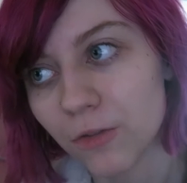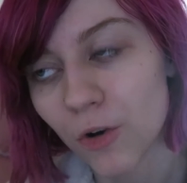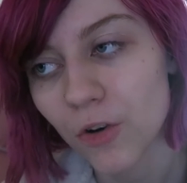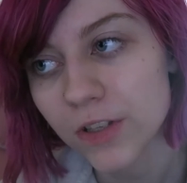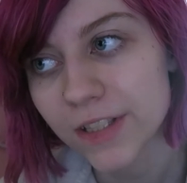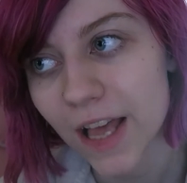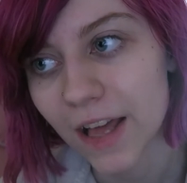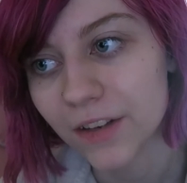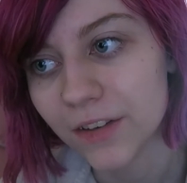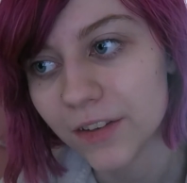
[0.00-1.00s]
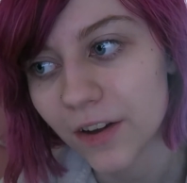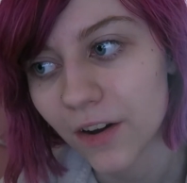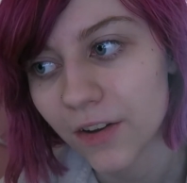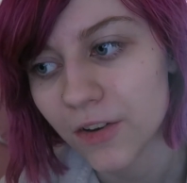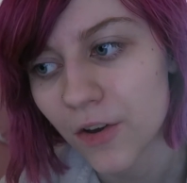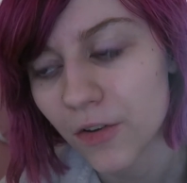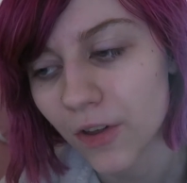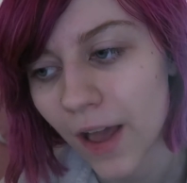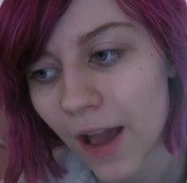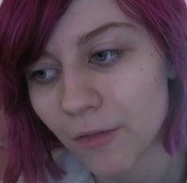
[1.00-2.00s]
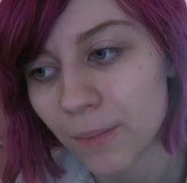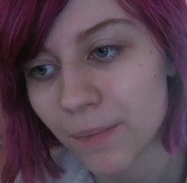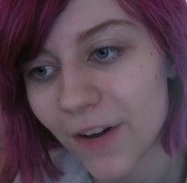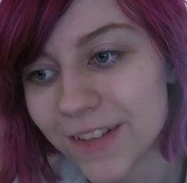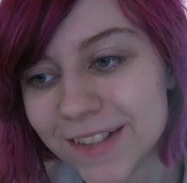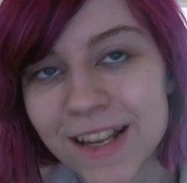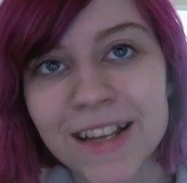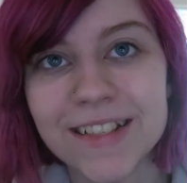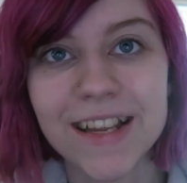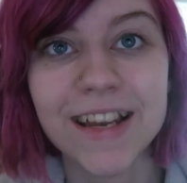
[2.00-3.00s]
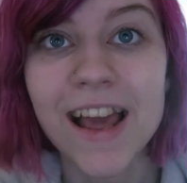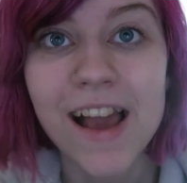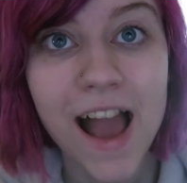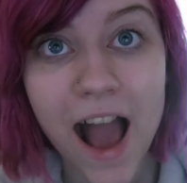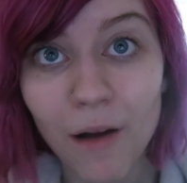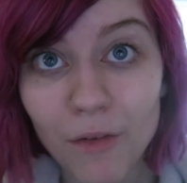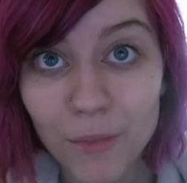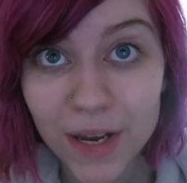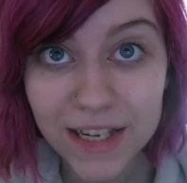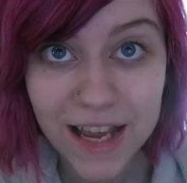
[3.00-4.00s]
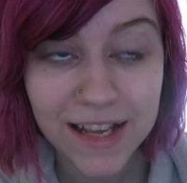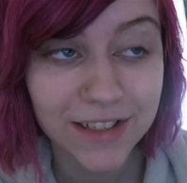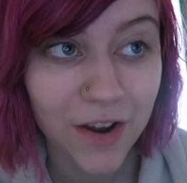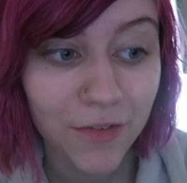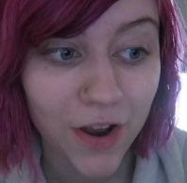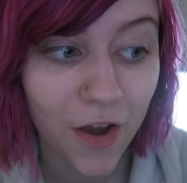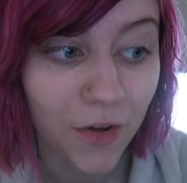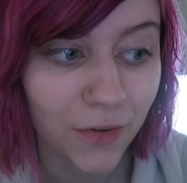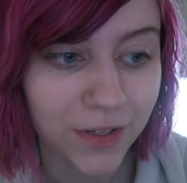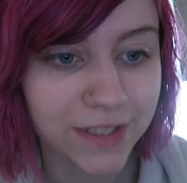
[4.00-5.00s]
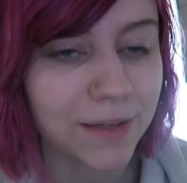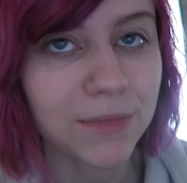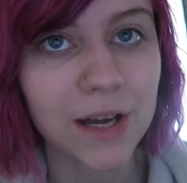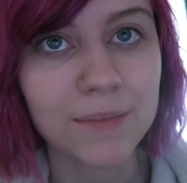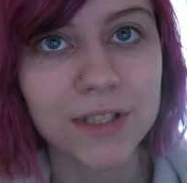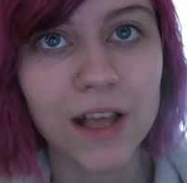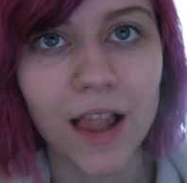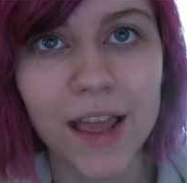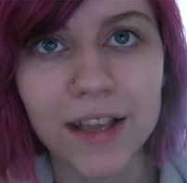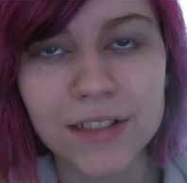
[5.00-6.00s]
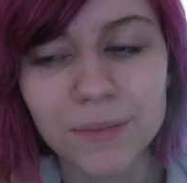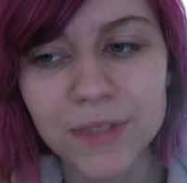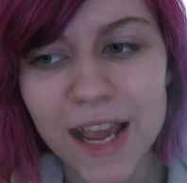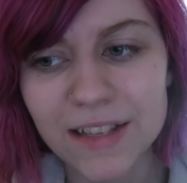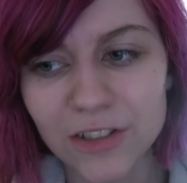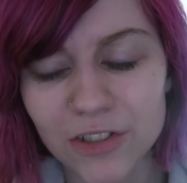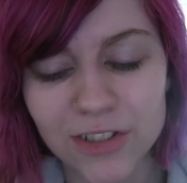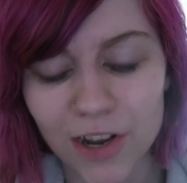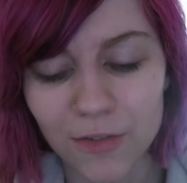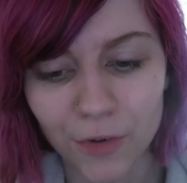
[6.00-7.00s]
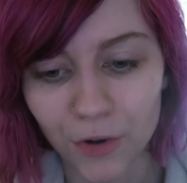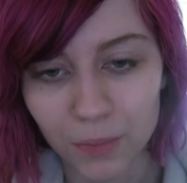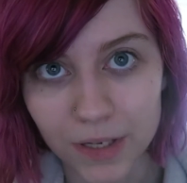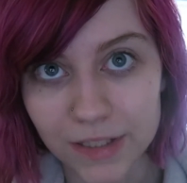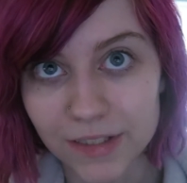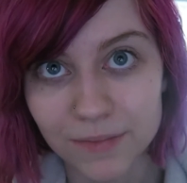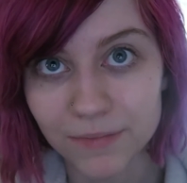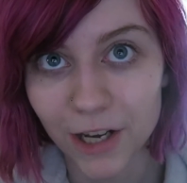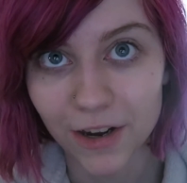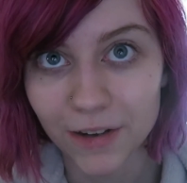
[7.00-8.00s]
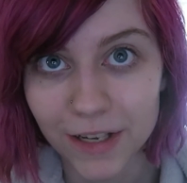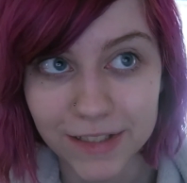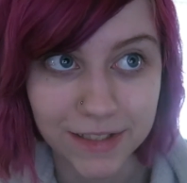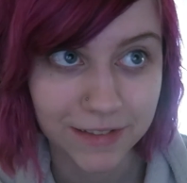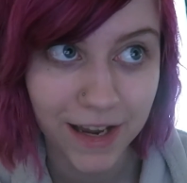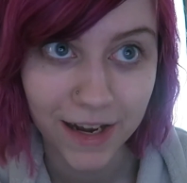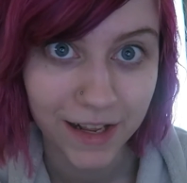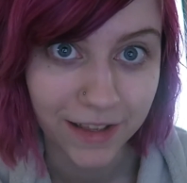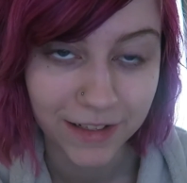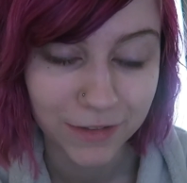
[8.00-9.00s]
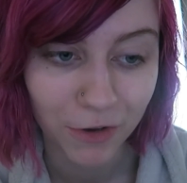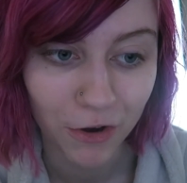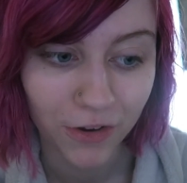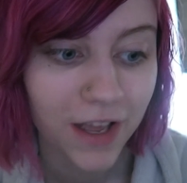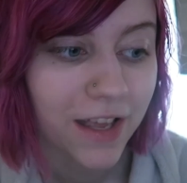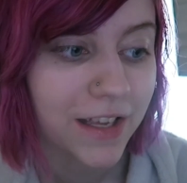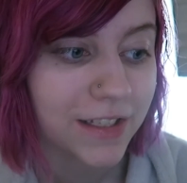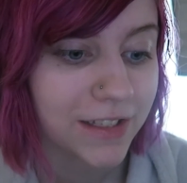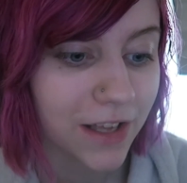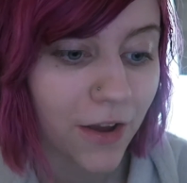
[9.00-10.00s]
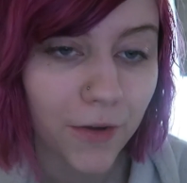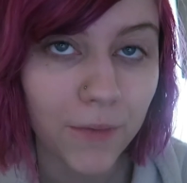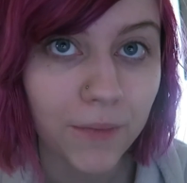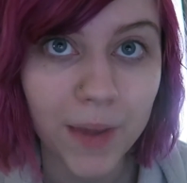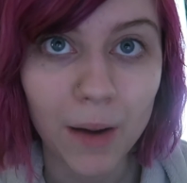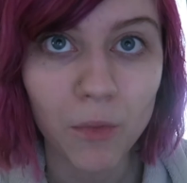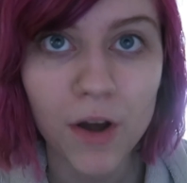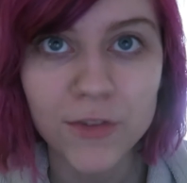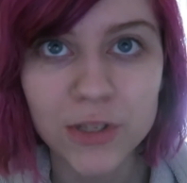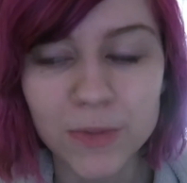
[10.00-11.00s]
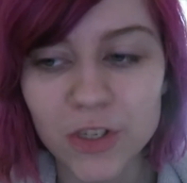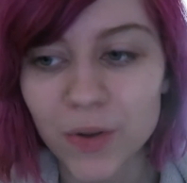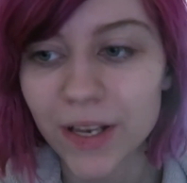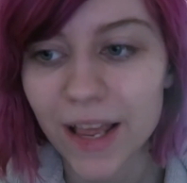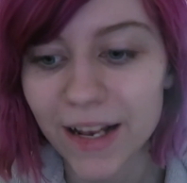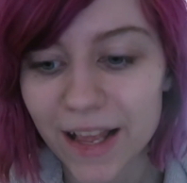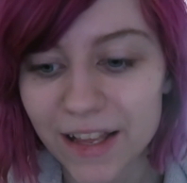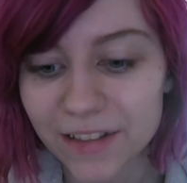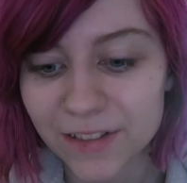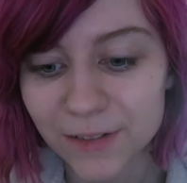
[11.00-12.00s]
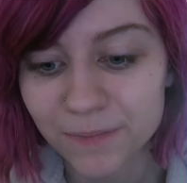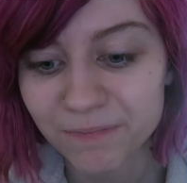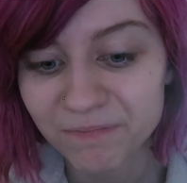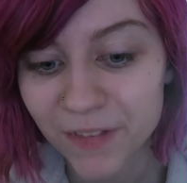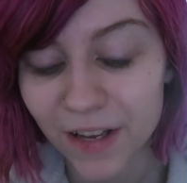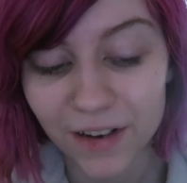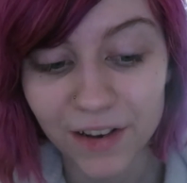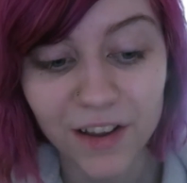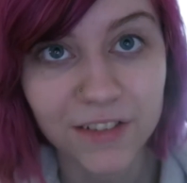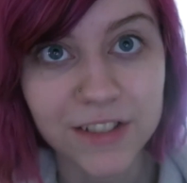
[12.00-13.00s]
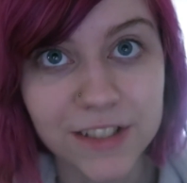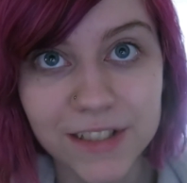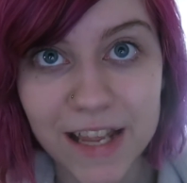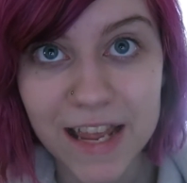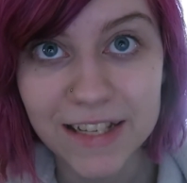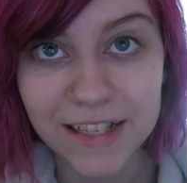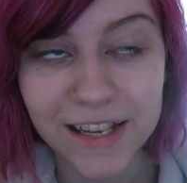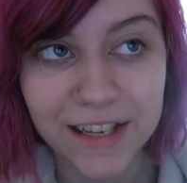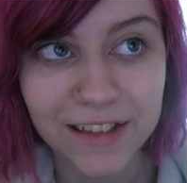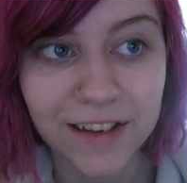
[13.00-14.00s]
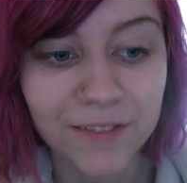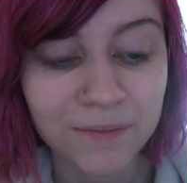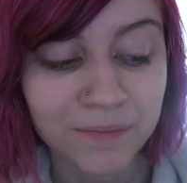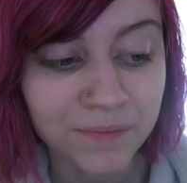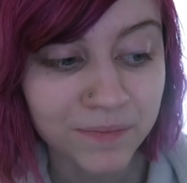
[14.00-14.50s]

of course. And I know I haven't posted in however many days, I don't know. Because sometimes, like, some days I just don't vlog because there isn't anything to vlog. So yeah, what I've just been doing lately is, I don't know, just eating and